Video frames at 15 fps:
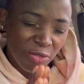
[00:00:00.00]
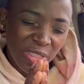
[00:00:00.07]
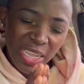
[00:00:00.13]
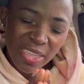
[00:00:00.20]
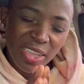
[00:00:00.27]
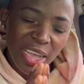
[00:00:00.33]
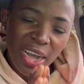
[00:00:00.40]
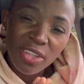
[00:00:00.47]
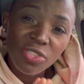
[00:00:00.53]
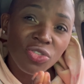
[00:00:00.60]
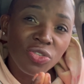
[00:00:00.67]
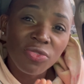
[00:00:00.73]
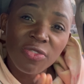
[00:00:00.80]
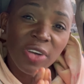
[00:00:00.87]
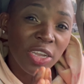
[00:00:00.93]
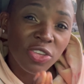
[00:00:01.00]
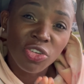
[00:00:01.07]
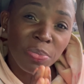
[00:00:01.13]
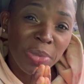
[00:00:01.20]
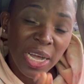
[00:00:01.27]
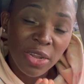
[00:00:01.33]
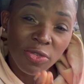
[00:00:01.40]
Let God do, fight your
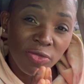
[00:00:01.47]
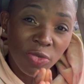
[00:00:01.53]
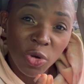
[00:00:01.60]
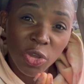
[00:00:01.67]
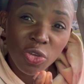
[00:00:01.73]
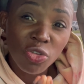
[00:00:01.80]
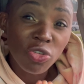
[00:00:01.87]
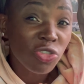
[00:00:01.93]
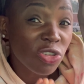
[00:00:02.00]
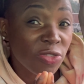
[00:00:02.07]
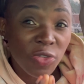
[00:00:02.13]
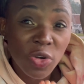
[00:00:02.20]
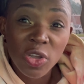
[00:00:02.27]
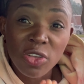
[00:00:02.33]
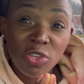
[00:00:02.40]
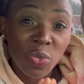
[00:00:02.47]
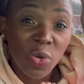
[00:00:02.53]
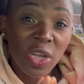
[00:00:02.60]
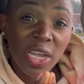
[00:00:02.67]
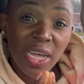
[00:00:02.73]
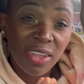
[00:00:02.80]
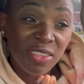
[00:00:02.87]
battle for you. You just focus on
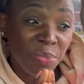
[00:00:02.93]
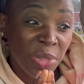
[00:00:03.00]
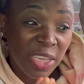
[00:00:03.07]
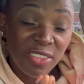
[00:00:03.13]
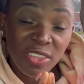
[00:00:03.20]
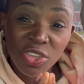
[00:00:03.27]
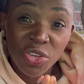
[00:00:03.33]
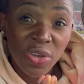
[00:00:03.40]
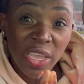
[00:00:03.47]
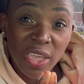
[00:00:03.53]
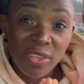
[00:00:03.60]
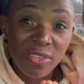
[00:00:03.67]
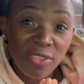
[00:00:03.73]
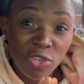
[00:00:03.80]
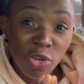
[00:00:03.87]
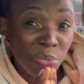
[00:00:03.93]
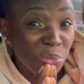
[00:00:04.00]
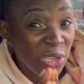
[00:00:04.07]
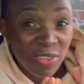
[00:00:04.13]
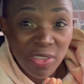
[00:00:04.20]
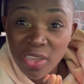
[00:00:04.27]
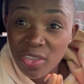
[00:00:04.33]
what God has placed in your hands, your
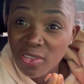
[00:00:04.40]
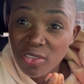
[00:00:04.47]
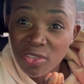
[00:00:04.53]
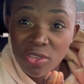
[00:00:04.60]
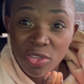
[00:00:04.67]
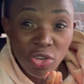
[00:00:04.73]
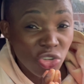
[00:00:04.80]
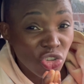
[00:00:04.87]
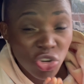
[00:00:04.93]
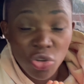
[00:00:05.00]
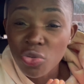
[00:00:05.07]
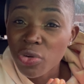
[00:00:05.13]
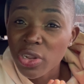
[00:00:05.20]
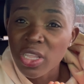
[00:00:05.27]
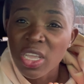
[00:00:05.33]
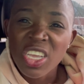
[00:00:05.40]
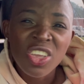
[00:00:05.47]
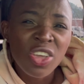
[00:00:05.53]
business, your children.